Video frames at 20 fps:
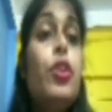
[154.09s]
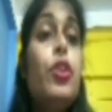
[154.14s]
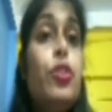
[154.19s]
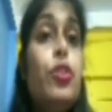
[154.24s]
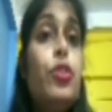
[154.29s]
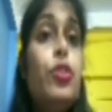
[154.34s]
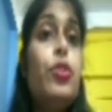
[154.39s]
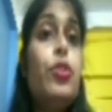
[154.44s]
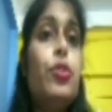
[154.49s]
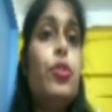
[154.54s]

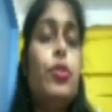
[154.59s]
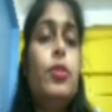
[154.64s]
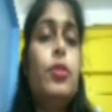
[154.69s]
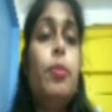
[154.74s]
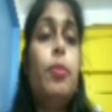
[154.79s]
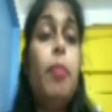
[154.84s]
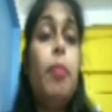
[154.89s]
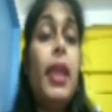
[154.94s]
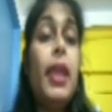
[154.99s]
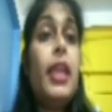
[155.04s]
to
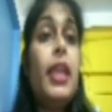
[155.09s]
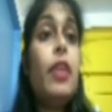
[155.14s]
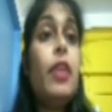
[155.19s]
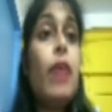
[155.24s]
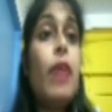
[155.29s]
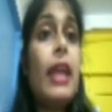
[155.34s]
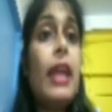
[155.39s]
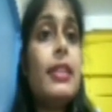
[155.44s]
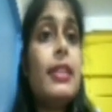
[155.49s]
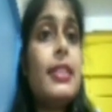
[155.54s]
make you
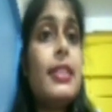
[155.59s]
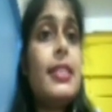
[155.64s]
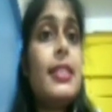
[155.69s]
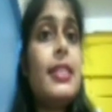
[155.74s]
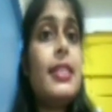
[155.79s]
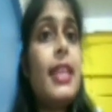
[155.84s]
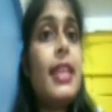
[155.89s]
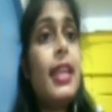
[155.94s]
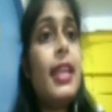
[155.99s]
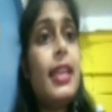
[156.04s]

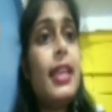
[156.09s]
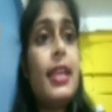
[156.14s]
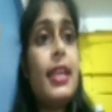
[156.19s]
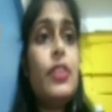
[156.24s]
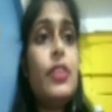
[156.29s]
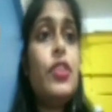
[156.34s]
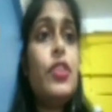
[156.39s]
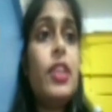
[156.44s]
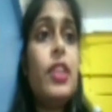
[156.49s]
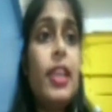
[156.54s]
understand
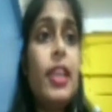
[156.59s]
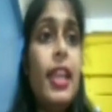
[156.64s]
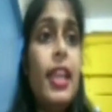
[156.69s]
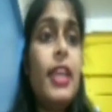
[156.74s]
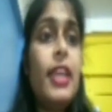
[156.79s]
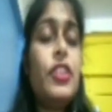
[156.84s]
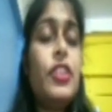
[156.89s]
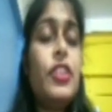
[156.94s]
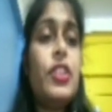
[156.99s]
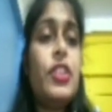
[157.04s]
this
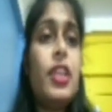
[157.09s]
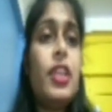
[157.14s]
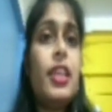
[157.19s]
lesson.